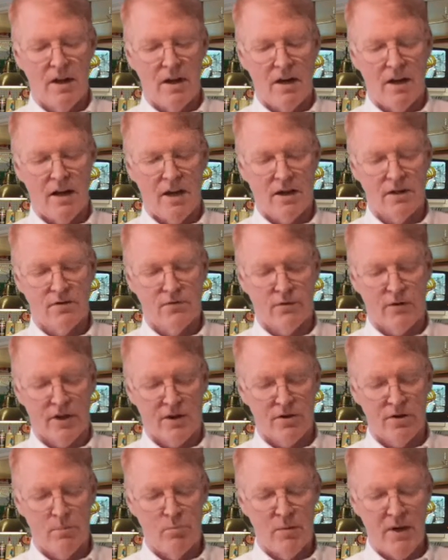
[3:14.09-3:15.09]
It's
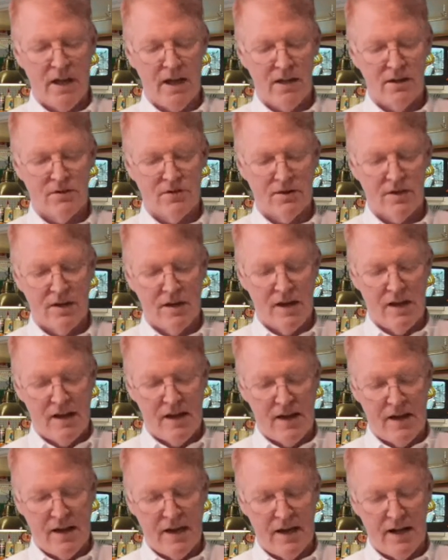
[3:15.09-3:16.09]
friction-based,
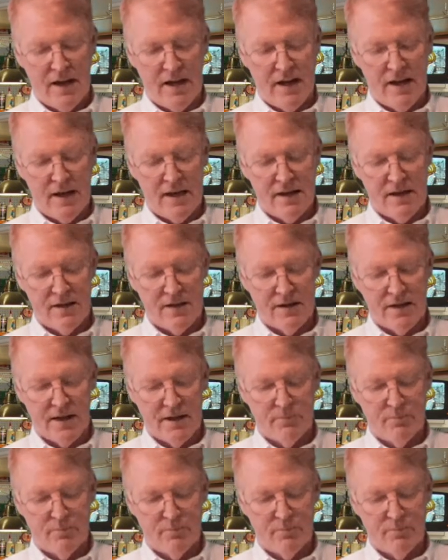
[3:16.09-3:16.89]
and